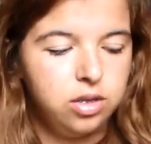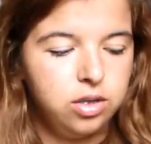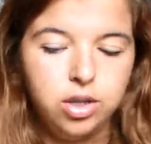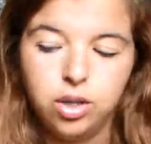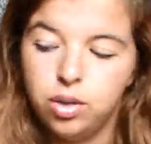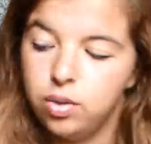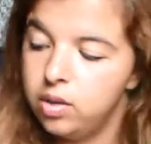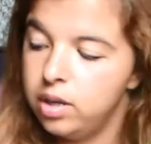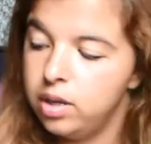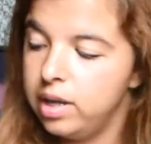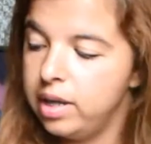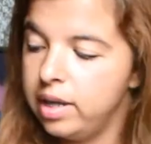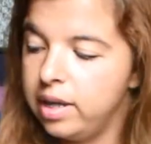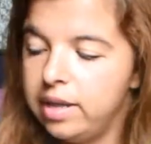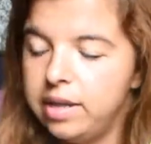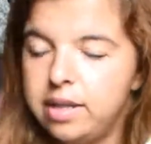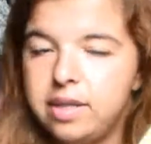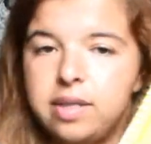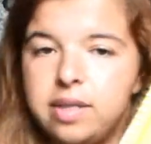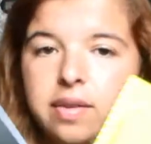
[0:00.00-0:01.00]
doodling
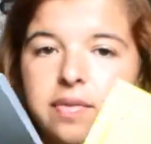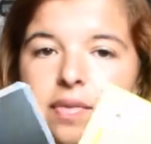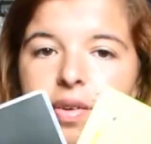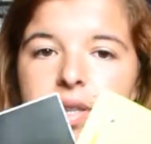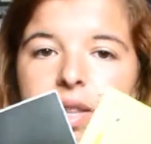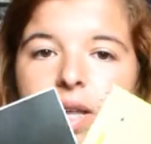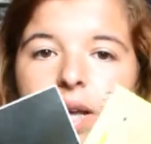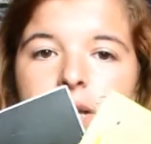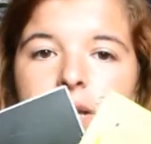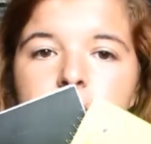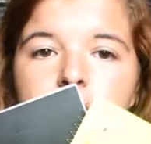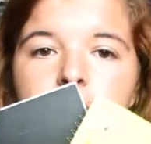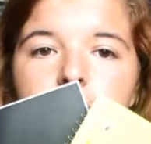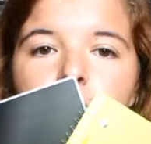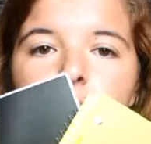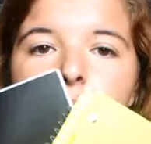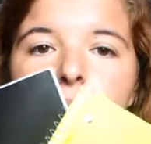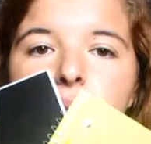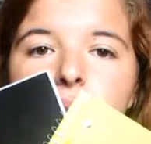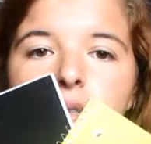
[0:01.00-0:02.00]
and stuff like that, so
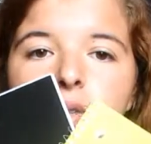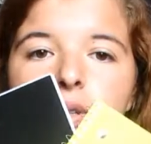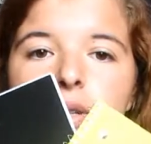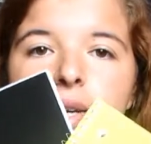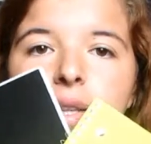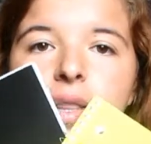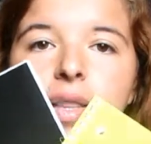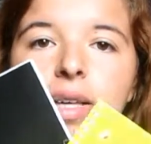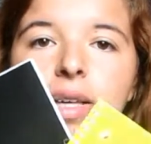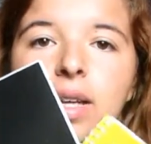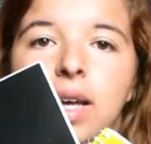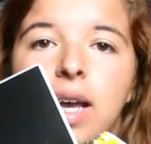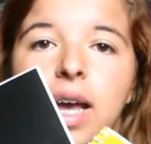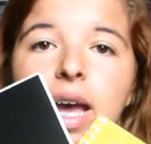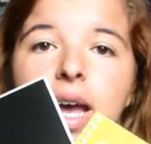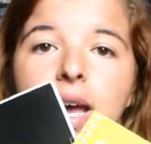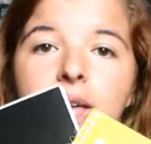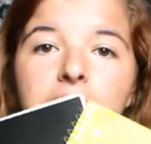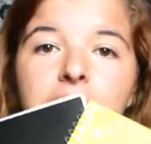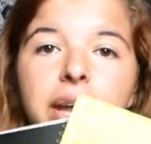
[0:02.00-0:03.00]
notebooks are a good thing to
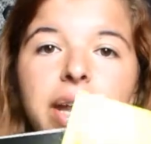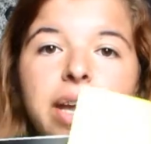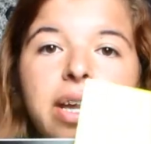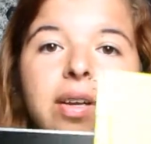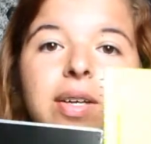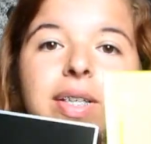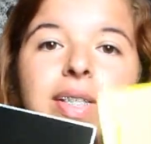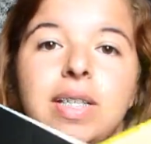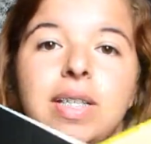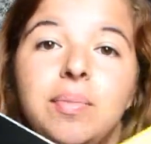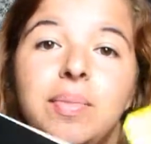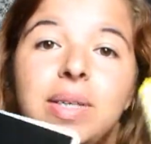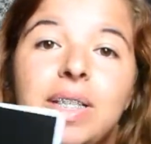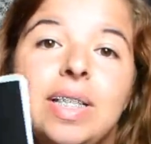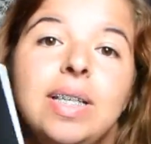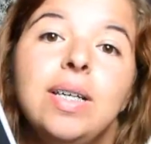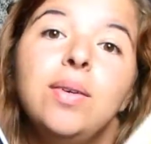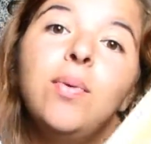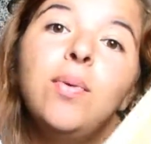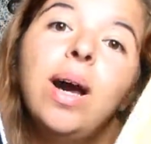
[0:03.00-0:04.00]
have, and you'll see me
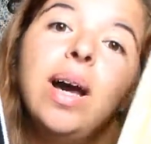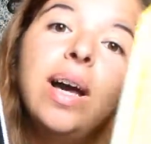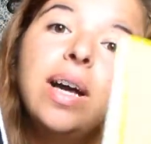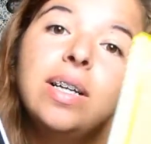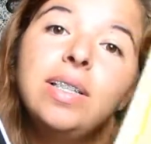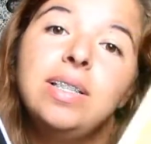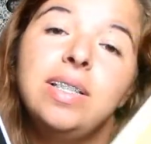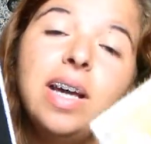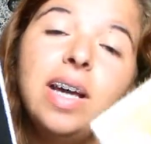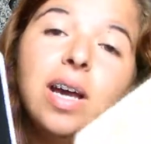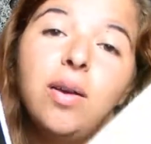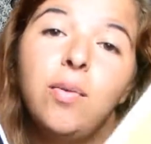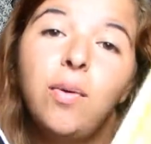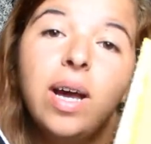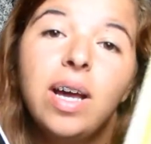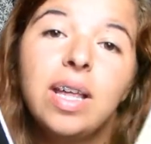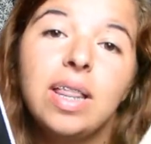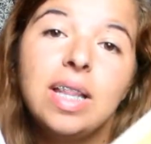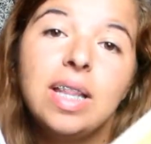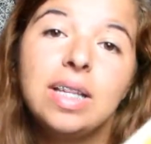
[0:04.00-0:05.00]

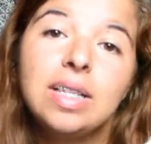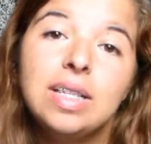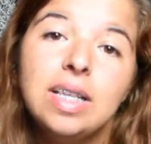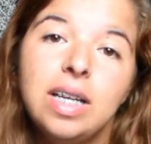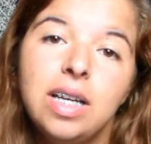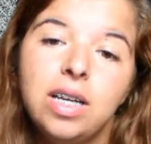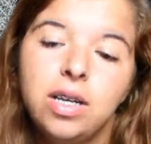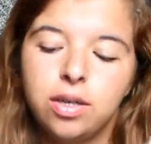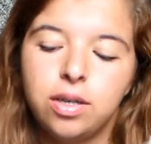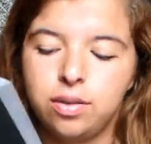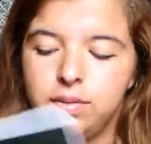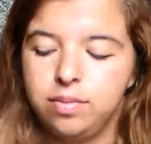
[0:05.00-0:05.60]
DIYing these later.